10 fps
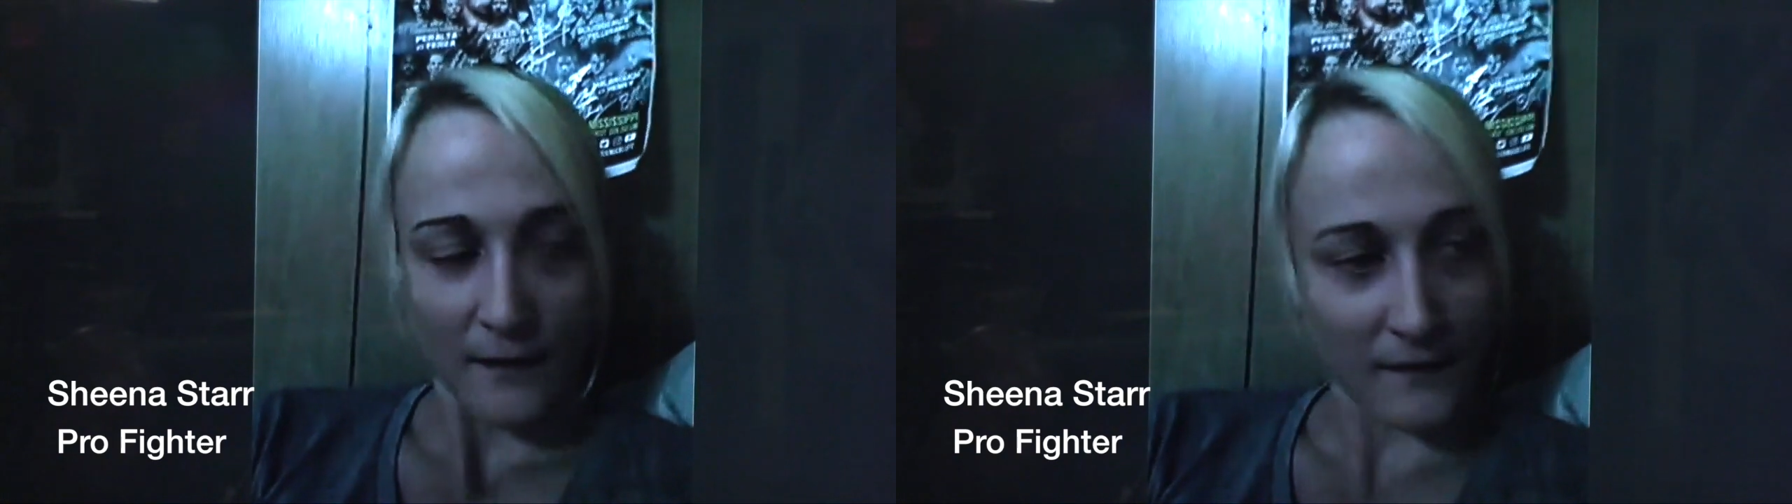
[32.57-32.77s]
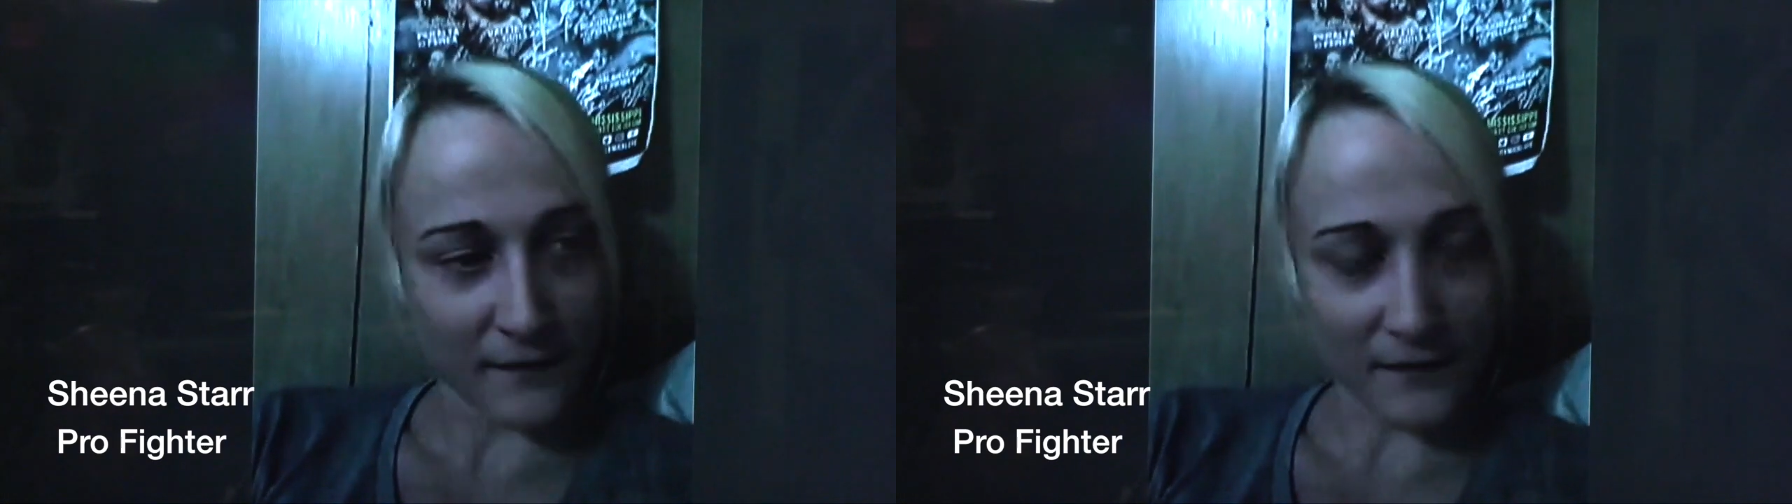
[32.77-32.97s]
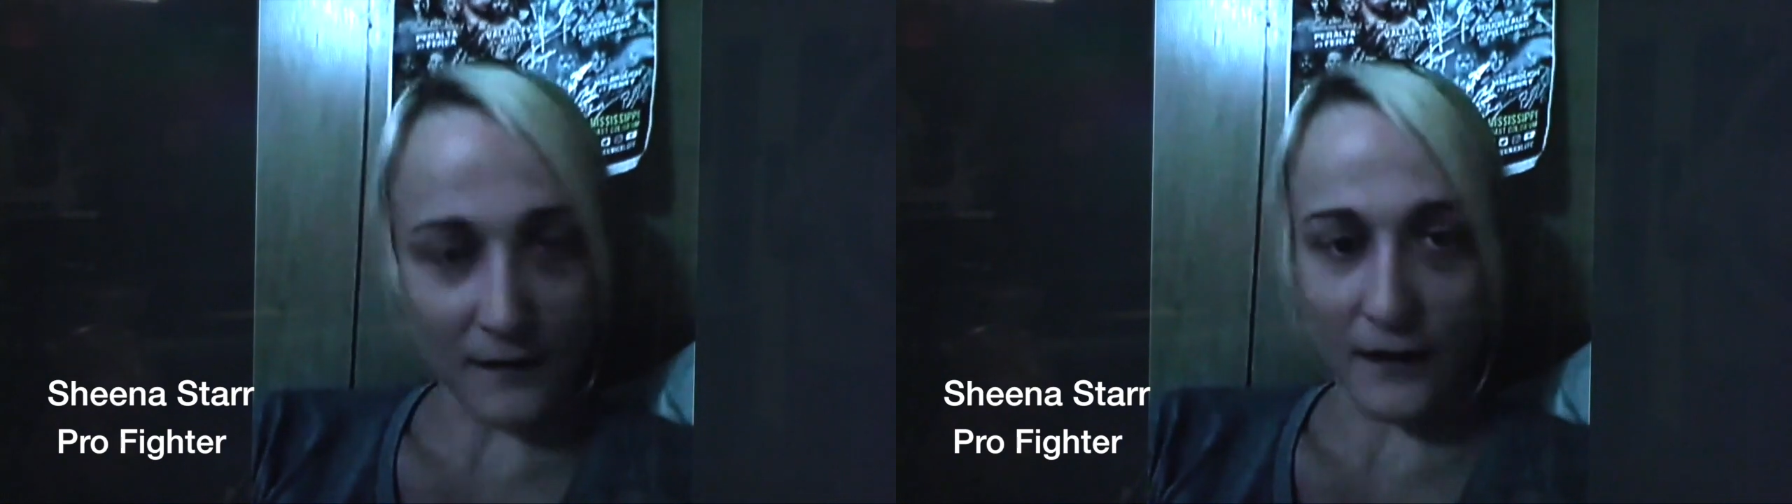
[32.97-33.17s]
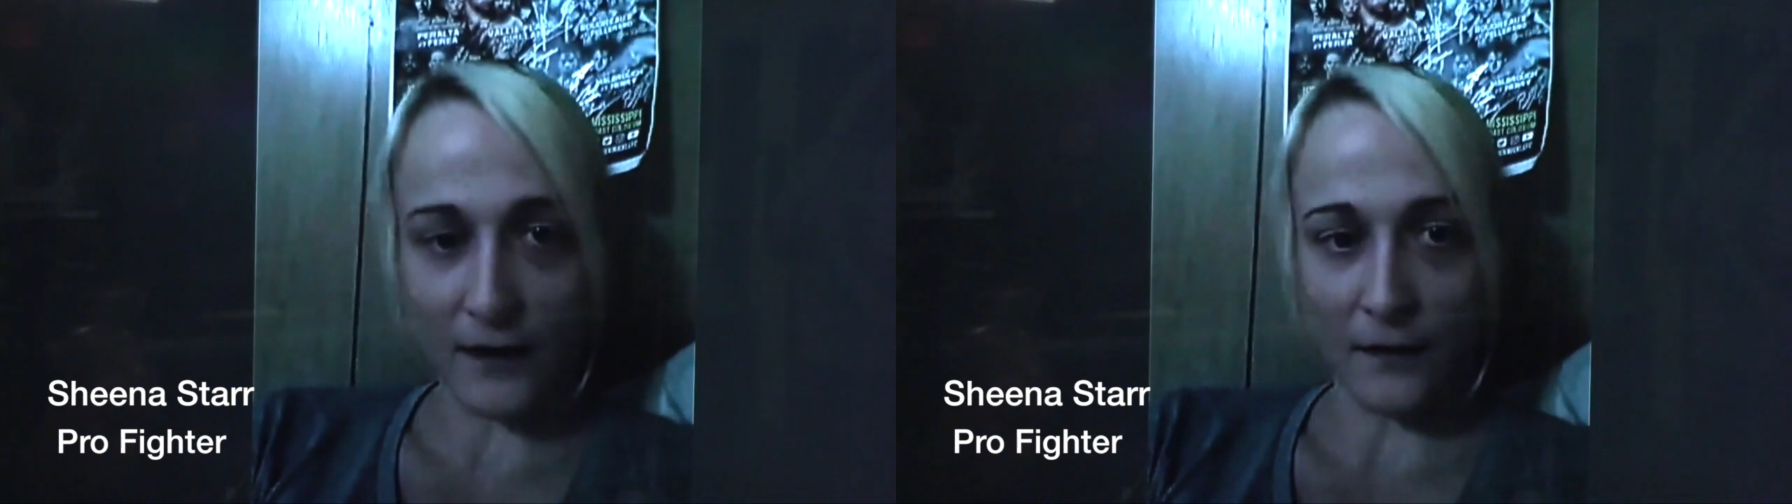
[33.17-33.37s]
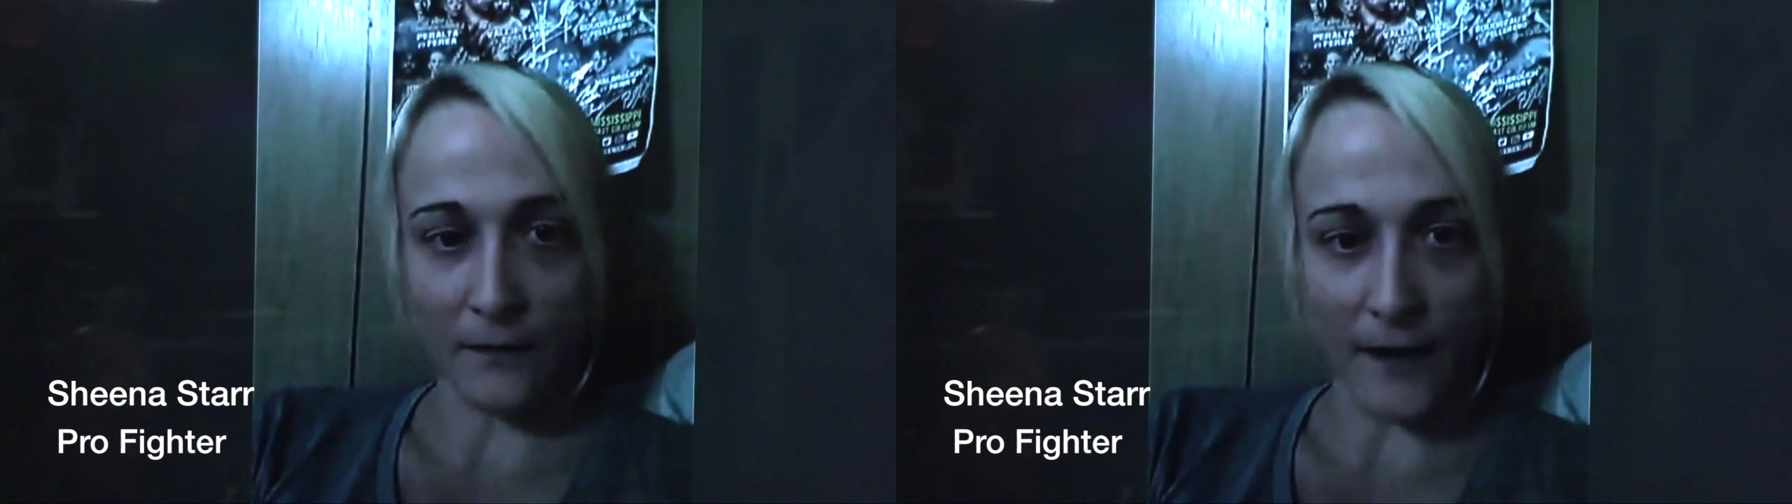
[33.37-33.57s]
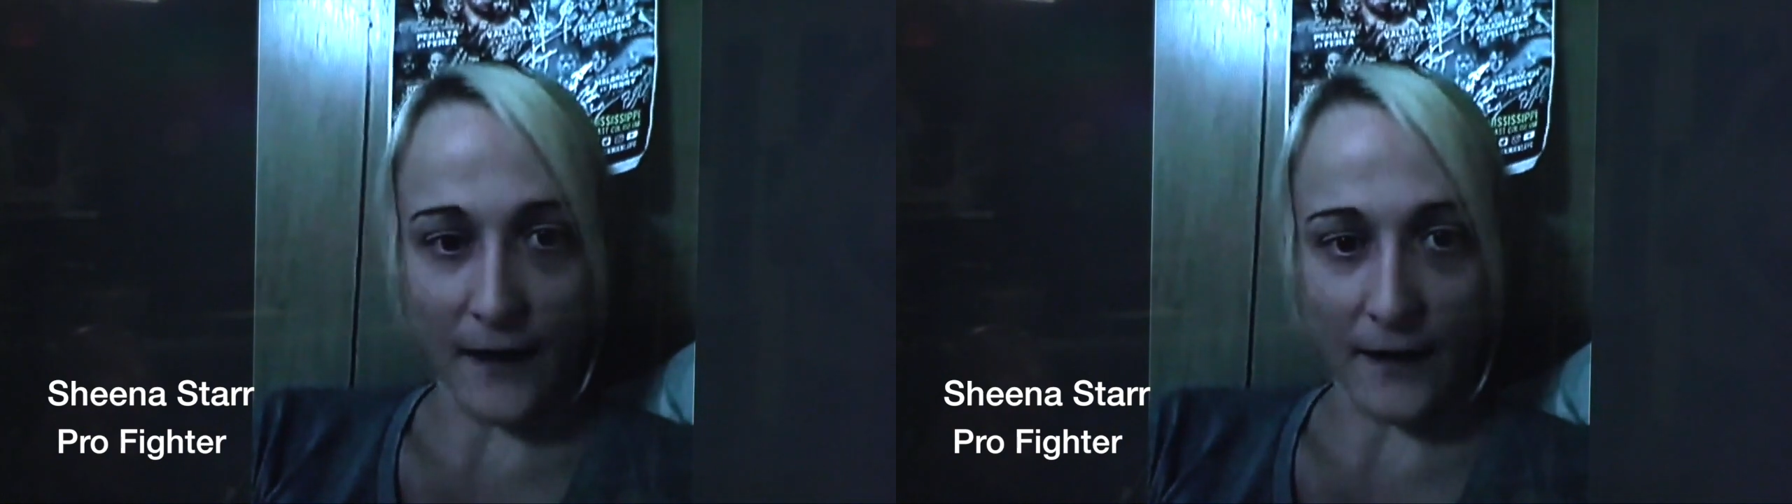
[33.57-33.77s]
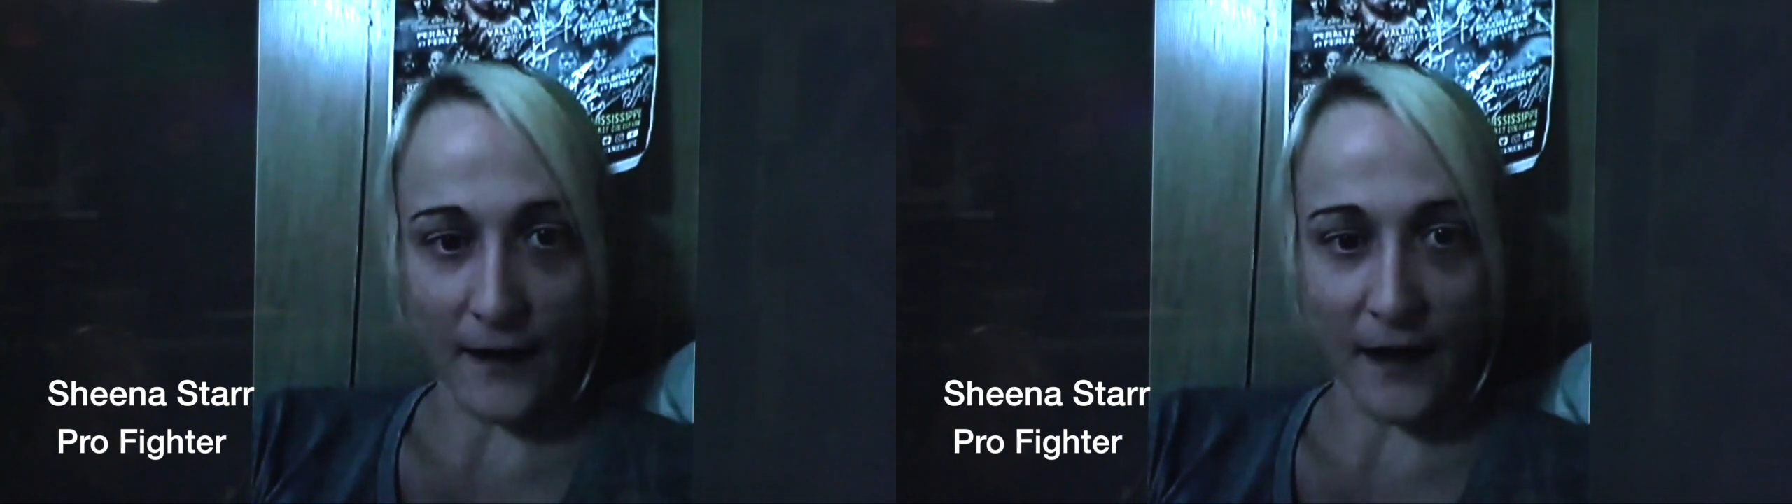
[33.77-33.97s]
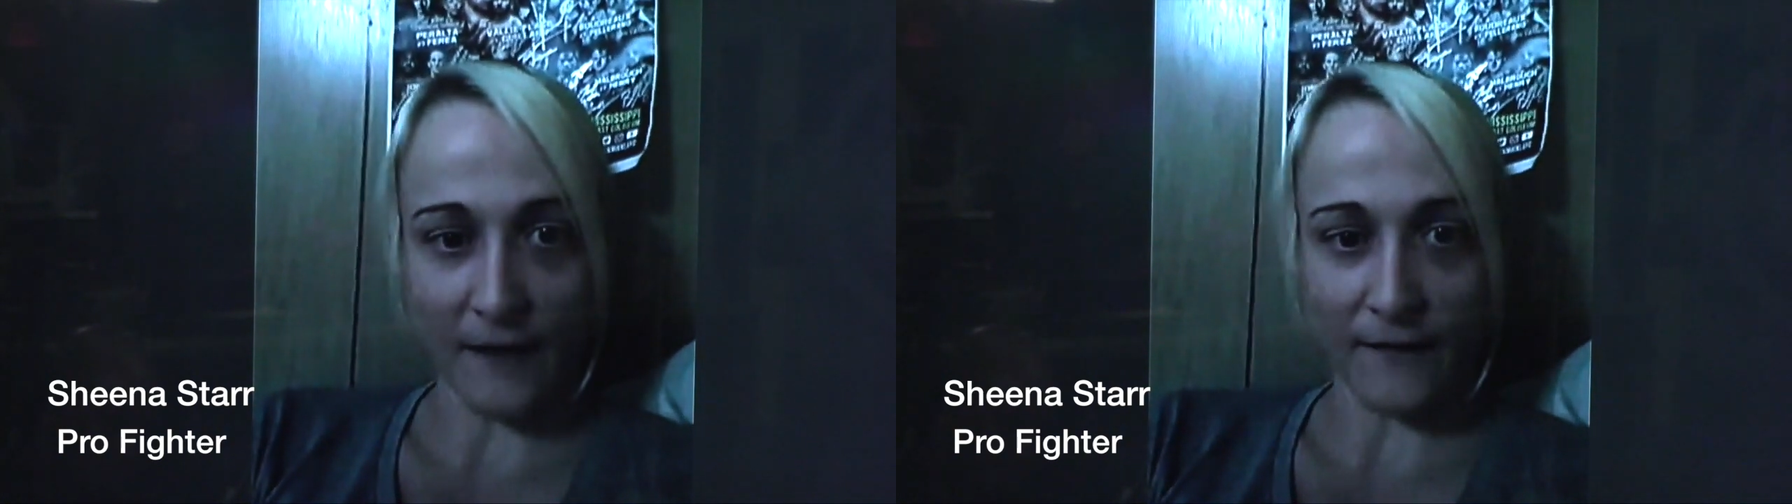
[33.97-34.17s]
This is illegal. We're not going
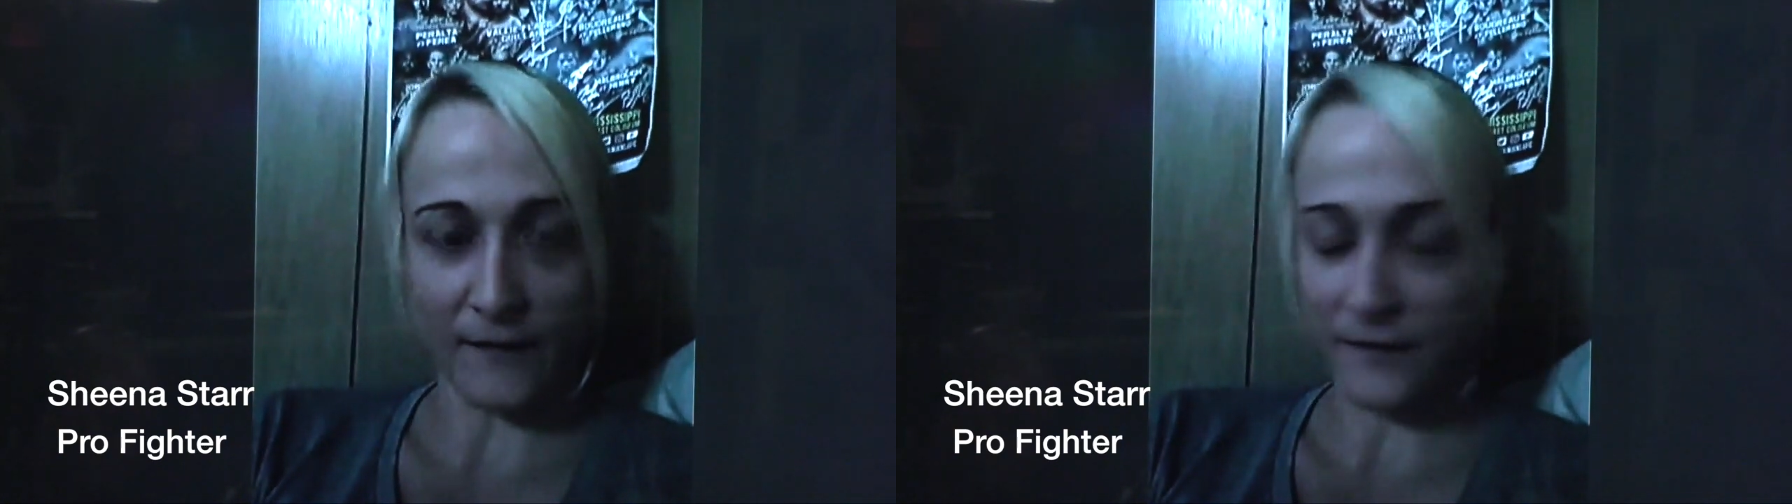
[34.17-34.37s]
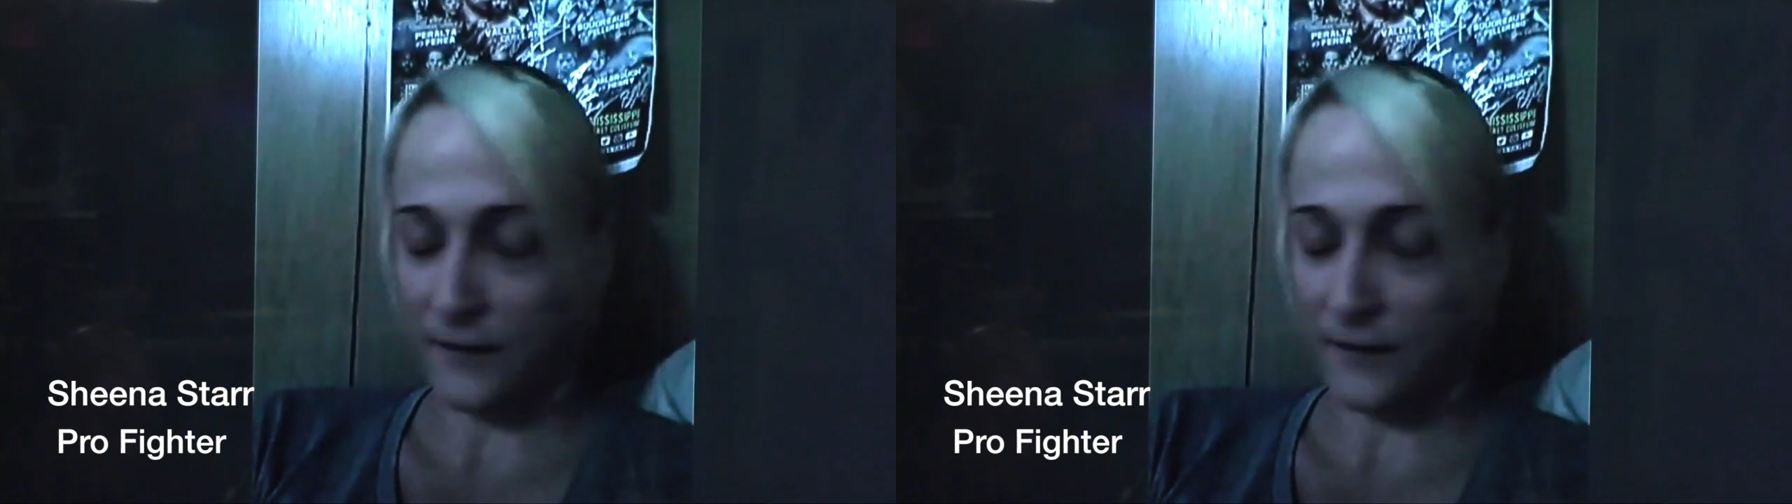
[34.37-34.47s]
to have this.